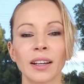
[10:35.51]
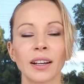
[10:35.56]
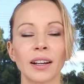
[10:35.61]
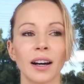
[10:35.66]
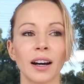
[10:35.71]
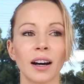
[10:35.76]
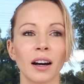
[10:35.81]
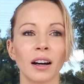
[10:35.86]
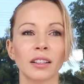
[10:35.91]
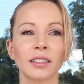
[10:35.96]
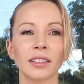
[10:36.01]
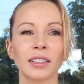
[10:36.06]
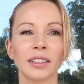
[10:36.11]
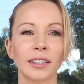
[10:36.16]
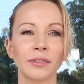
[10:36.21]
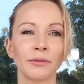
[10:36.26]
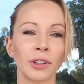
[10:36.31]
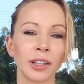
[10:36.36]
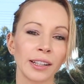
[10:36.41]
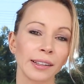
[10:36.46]

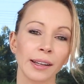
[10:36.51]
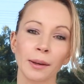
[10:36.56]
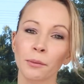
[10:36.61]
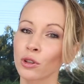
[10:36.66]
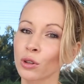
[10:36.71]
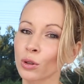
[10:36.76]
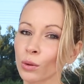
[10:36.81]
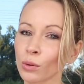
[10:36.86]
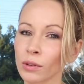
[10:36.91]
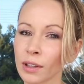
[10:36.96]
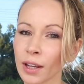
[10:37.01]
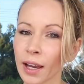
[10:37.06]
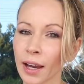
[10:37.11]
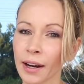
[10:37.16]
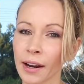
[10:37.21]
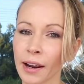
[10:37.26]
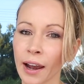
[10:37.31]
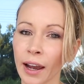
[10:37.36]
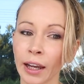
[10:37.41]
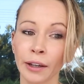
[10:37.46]
When it comes to
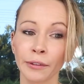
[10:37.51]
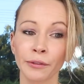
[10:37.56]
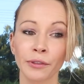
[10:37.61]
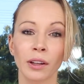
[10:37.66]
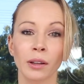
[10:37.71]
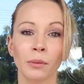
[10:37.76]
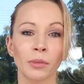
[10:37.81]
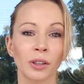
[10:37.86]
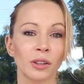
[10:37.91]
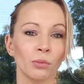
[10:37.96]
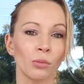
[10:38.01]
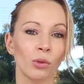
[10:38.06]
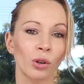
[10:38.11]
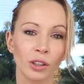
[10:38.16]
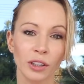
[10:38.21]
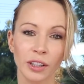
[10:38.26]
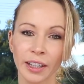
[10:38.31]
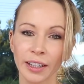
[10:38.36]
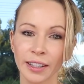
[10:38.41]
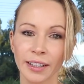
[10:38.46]
dairy, I have a little bit
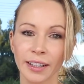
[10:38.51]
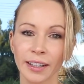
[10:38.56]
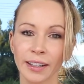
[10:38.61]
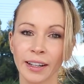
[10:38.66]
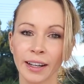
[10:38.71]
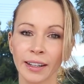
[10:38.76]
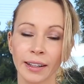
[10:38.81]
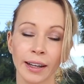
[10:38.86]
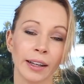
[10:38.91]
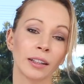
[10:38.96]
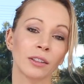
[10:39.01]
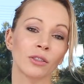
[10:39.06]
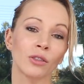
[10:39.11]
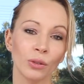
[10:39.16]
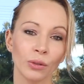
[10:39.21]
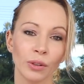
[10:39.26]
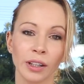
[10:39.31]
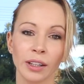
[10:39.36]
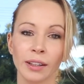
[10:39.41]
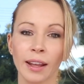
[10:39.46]
more dairy than that. I
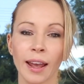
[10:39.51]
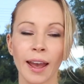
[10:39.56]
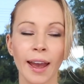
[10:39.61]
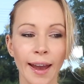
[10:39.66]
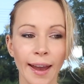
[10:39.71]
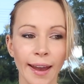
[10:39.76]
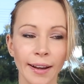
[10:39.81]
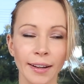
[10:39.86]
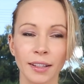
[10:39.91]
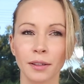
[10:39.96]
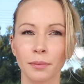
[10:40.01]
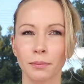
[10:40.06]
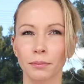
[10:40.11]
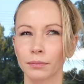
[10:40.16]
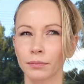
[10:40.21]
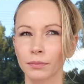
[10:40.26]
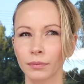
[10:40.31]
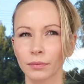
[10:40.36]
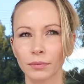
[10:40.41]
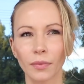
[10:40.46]
do eat eggs
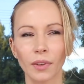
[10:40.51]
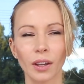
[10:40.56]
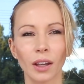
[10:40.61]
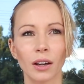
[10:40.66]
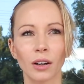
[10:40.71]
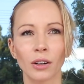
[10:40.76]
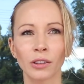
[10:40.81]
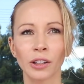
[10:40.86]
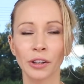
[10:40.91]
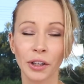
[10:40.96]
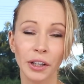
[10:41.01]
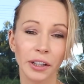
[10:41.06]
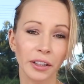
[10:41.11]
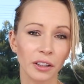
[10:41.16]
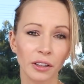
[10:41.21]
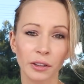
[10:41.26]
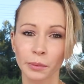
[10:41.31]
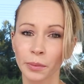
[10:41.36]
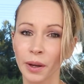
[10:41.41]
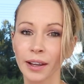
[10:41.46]
on a
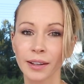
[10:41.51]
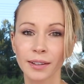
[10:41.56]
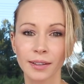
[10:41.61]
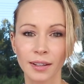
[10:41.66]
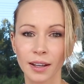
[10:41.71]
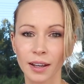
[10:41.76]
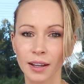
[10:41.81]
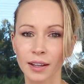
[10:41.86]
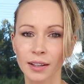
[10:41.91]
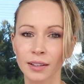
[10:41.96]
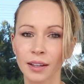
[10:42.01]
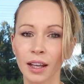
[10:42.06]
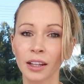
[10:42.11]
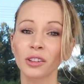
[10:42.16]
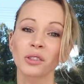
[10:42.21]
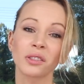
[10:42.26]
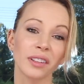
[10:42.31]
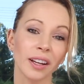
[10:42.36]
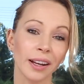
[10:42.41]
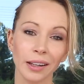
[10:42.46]
regular basis, not
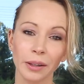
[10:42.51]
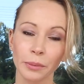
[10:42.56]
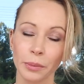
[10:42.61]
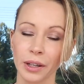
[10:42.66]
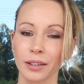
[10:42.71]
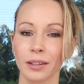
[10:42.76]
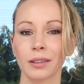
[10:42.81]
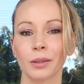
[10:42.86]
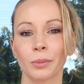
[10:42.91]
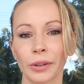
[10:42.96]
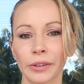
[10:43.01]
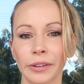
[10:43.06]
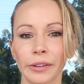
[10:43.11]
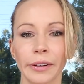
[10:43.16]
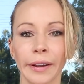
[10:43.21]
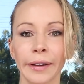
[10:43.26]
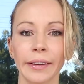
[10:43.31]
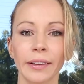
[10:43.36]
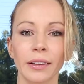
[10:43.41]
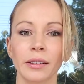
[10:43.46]
on a daily basis, but a
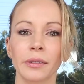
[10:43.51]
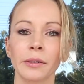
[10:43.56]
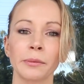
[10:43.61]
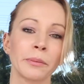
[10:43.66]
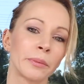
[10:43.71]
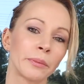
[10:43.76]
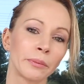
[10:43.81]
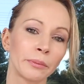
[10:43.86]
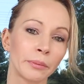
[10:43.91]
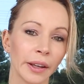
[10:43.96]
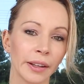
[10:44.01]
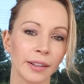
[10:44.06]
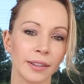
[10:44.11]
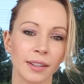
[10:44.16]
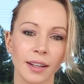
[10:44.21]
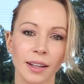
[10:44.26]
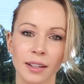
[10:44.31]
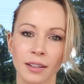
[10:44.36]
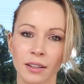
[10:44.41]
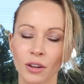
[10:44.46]
regular
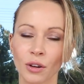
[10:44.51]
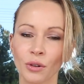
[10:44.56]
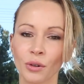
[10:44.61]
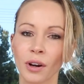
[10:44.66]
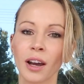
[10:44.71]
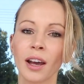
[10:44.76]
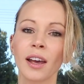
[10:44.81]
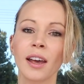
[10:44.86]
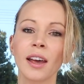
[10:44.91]
basis. So